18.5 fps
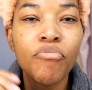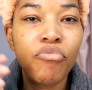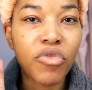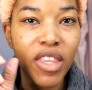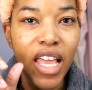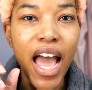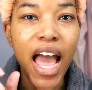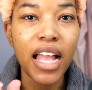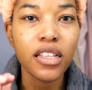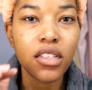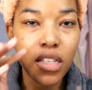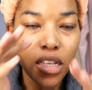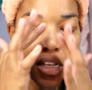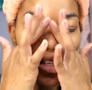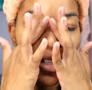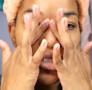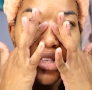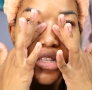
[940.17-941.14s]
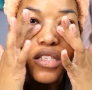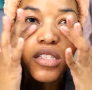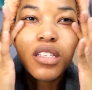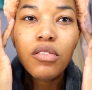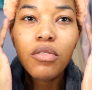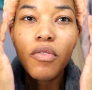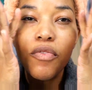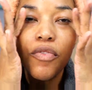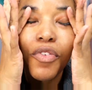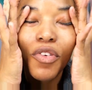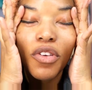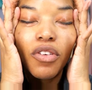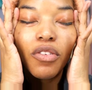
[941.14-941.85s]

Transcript: that is the serum for